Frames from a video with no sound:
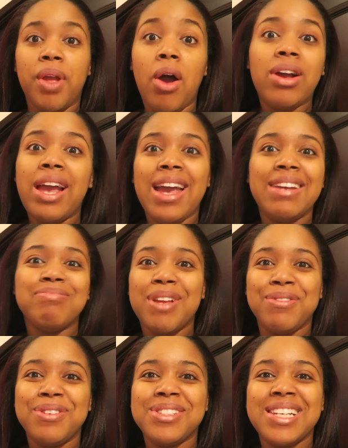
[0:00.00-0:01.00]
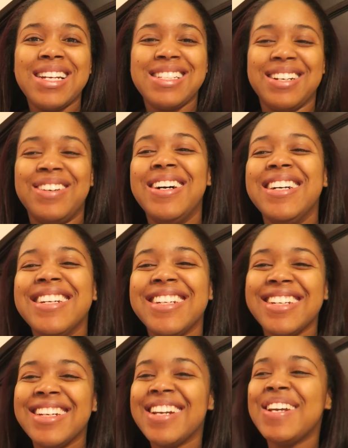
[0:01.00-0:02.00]
Okay, if you say so.
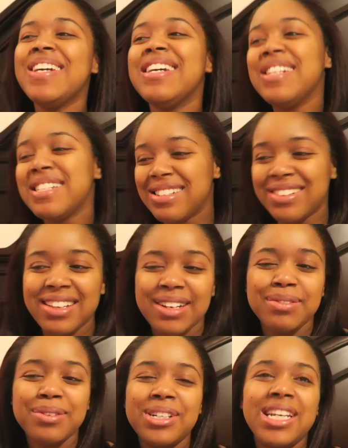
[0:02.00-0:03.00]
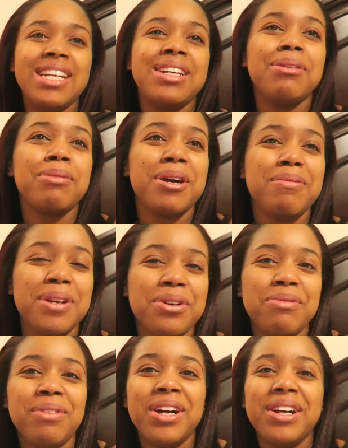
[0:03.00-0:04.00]
So then Roody ended up coming
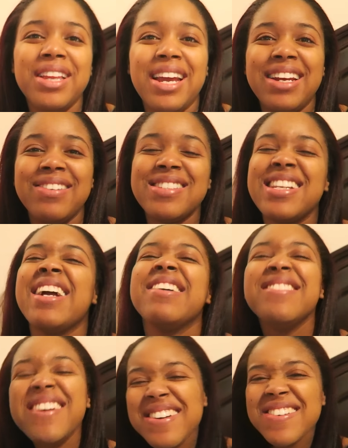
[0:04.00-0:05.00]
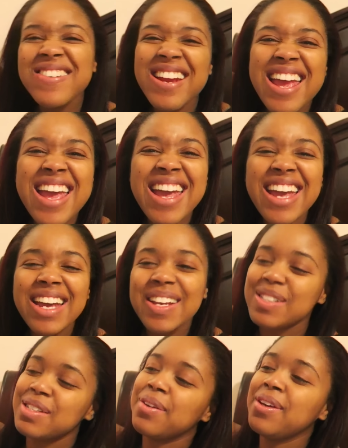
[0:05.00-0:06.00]
home early, and I was like,
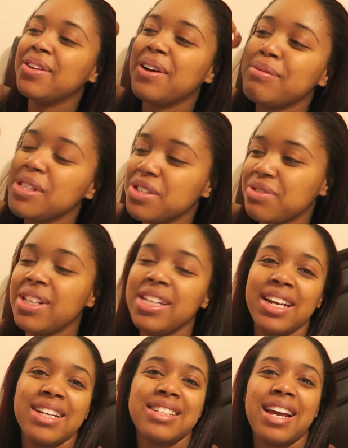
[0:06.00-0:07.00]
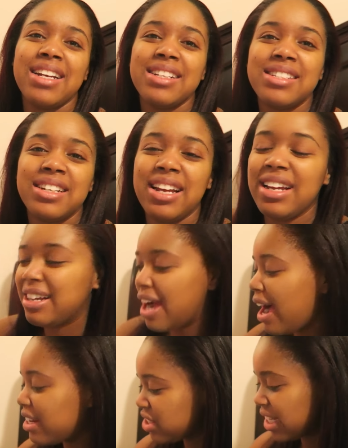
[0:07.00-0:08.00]
Roody! So, you know, I'm just really excited today.
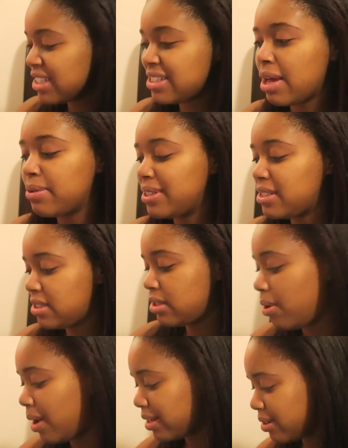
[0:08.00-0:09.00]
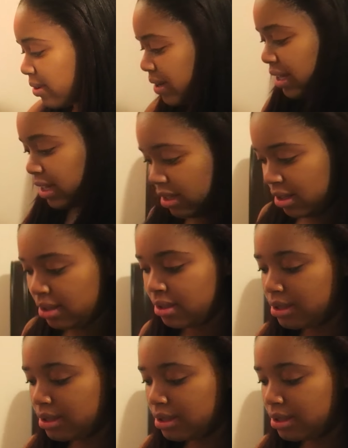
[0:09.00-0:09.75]
Gosh, that sound is so annoying.